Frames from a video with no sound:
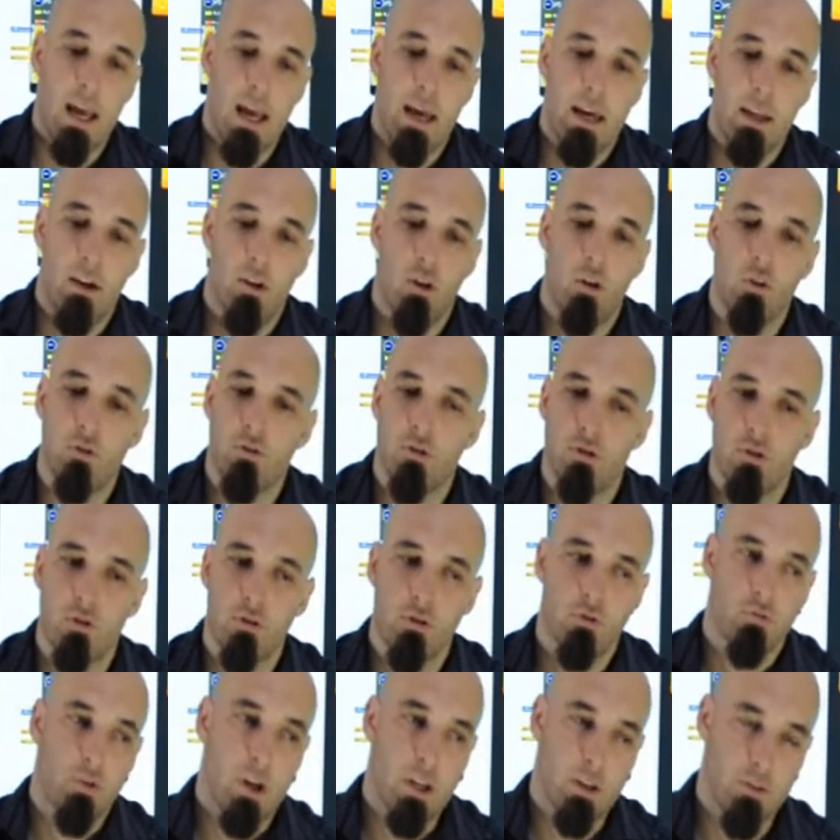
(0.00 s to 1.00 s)
and
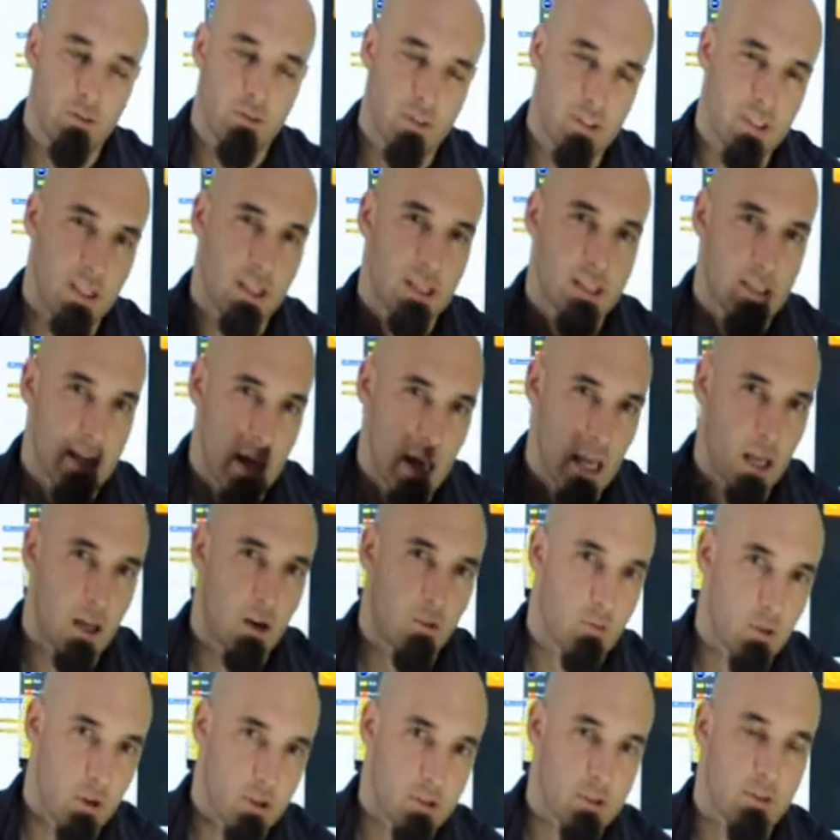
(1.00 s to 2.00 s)
also try to zigzag
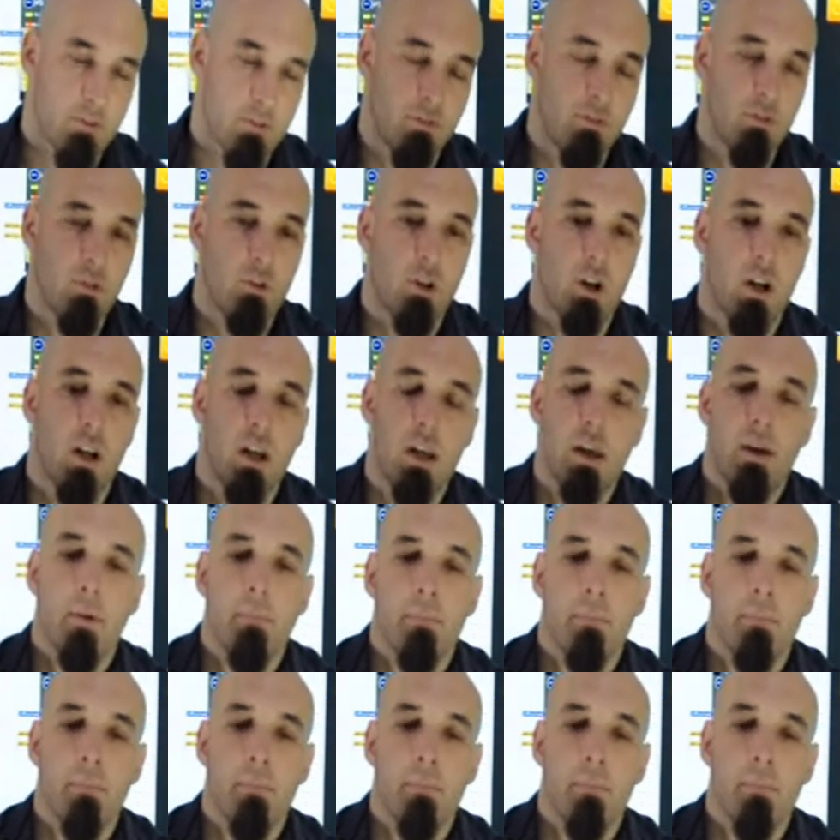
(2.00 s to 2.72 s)
across the floor.